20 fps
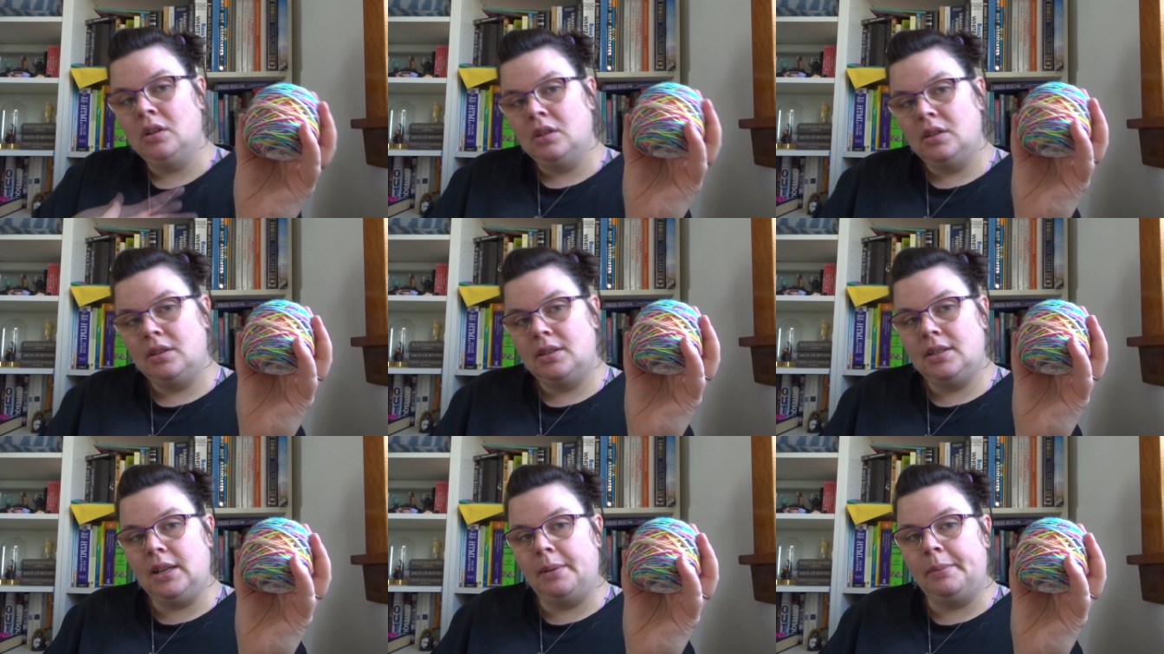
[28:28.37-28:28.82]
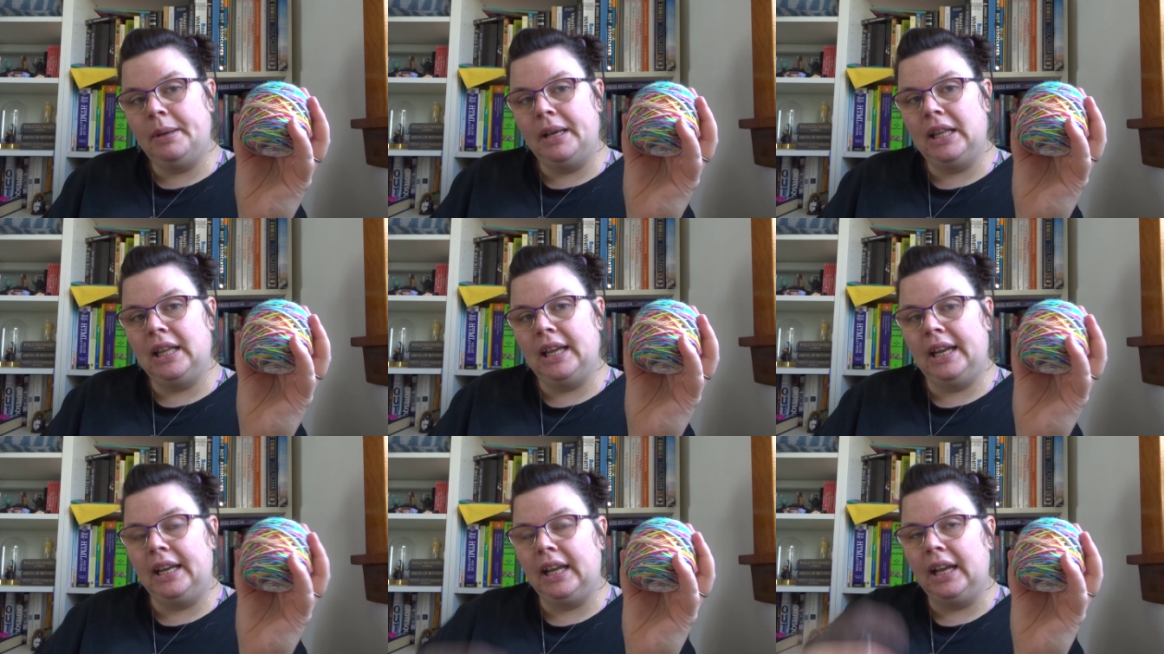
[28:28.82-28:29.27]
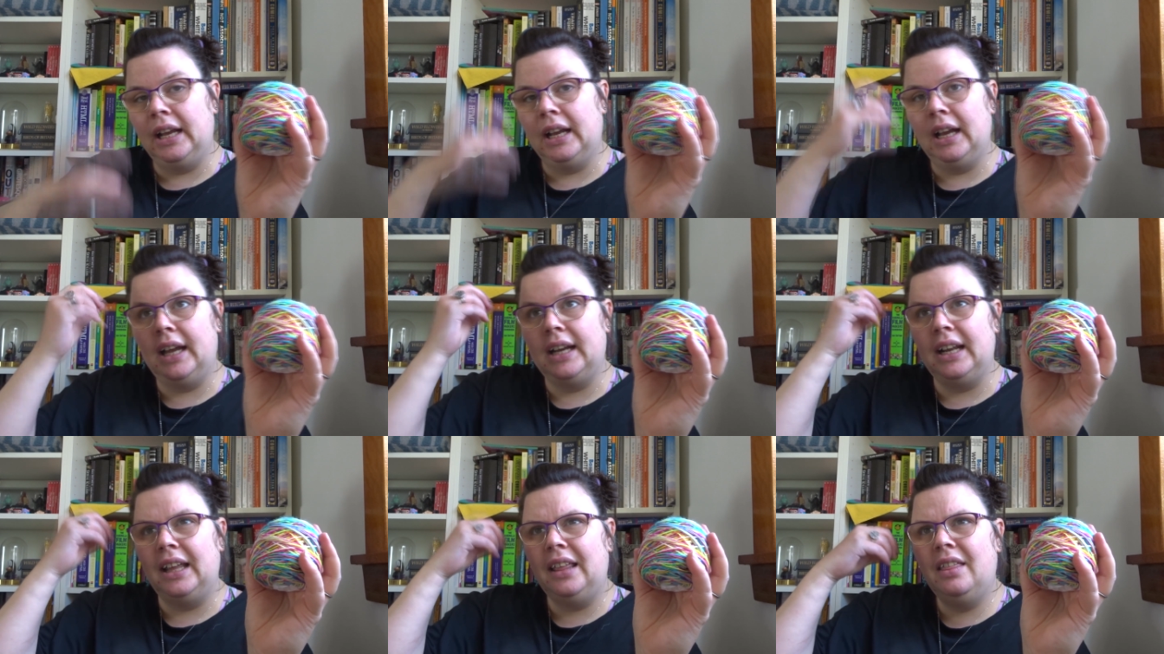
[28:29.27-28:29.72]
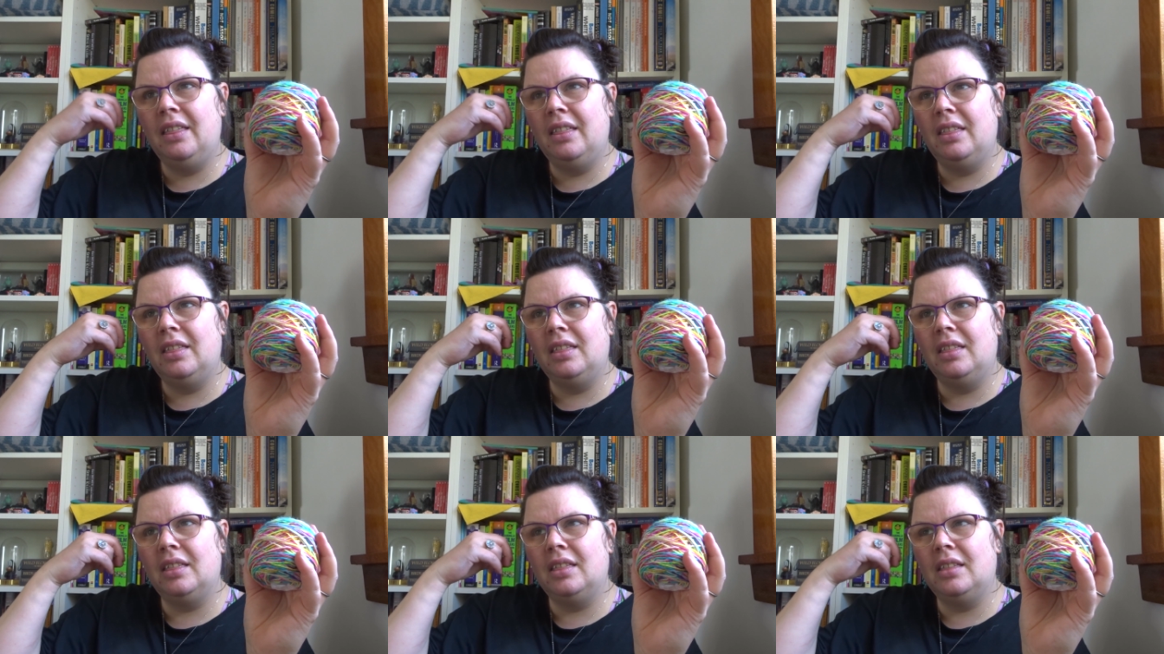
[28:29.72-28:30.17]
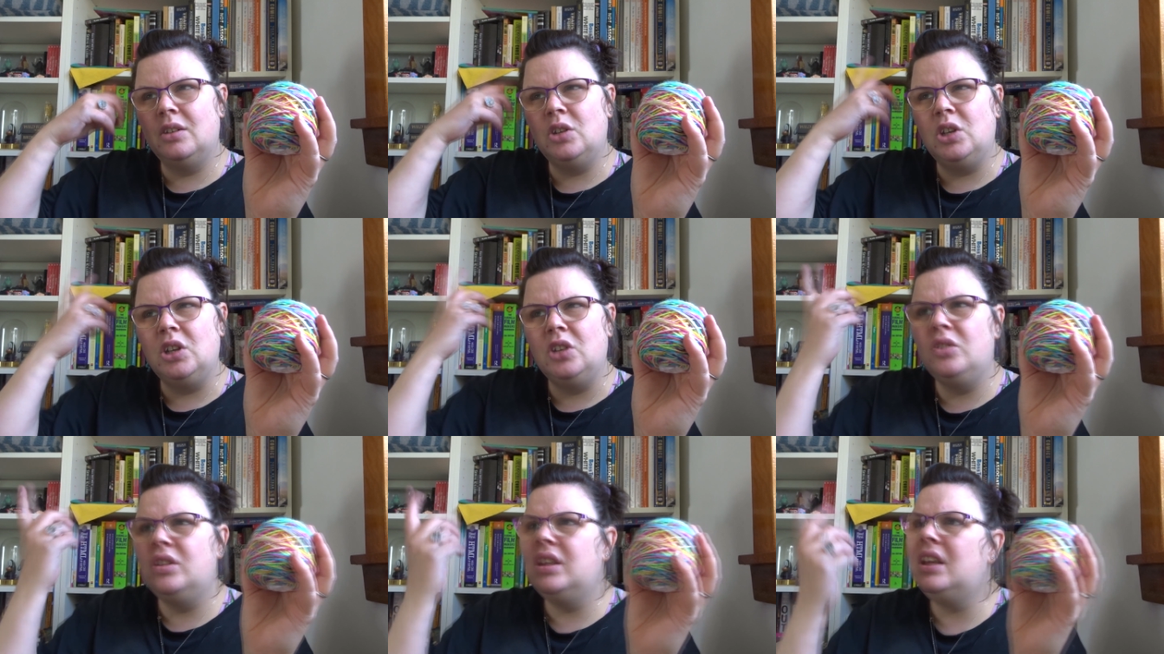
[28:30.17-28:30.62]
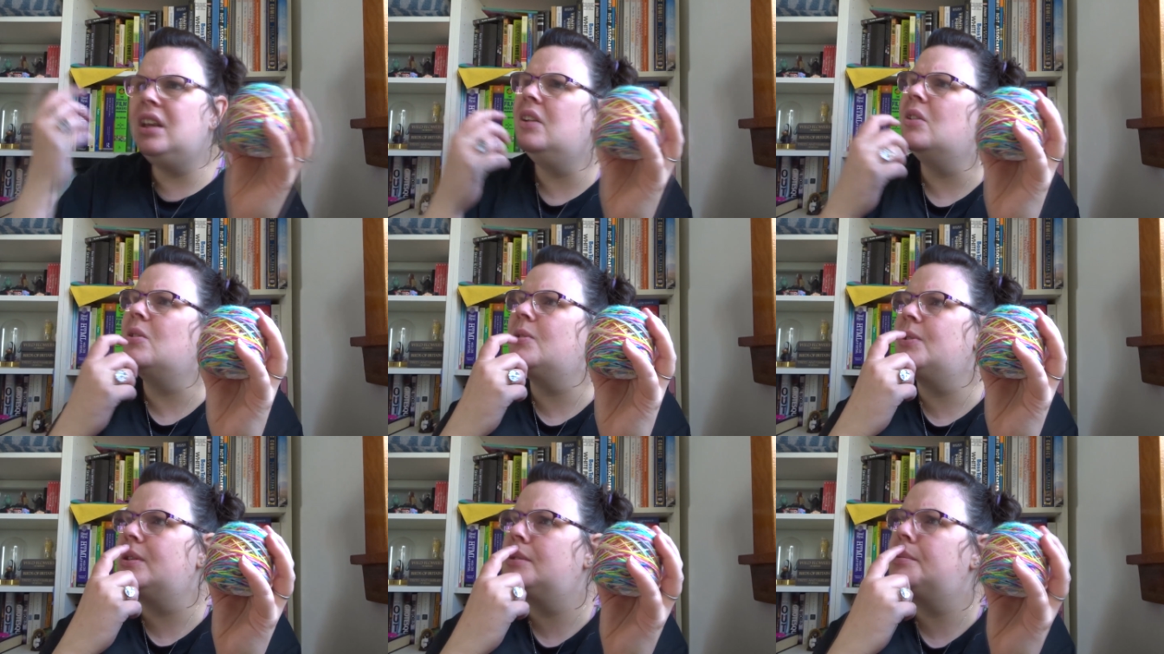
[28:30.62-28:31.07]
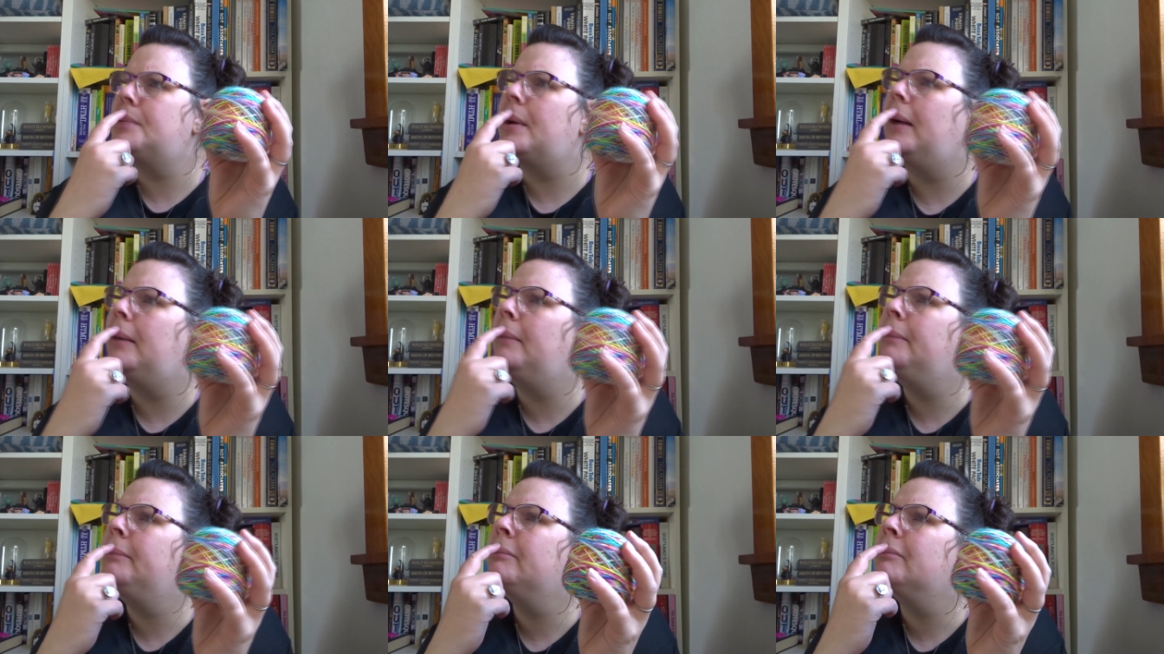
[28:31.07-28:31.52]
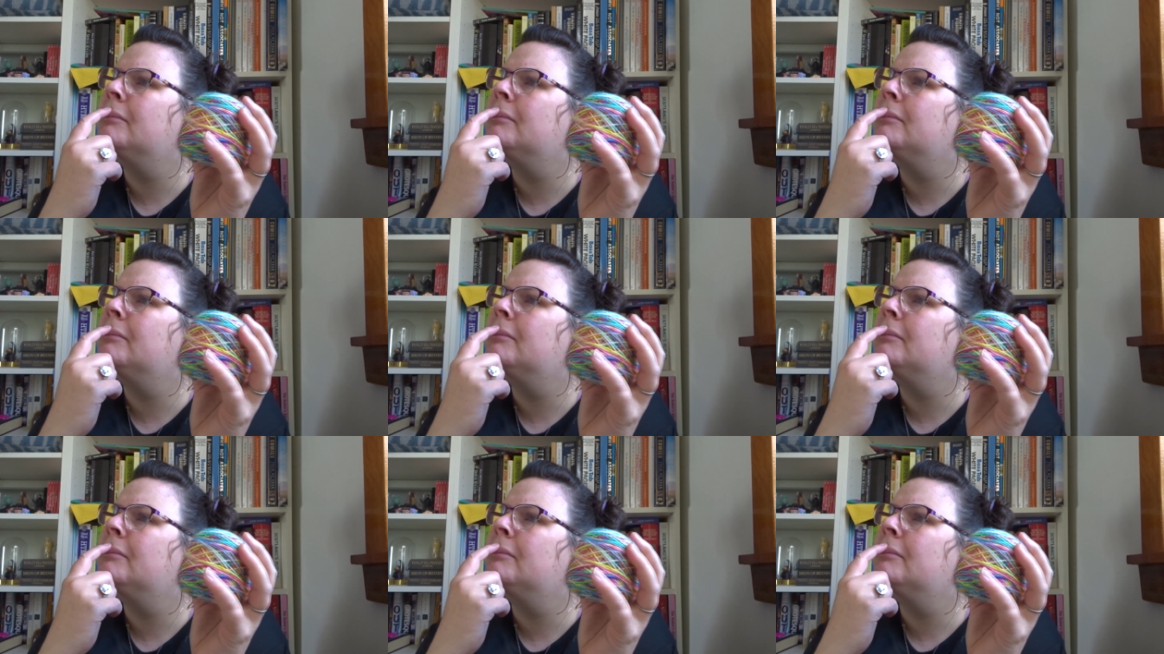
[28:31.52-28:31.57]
stomach lining. And do you do the ears as well?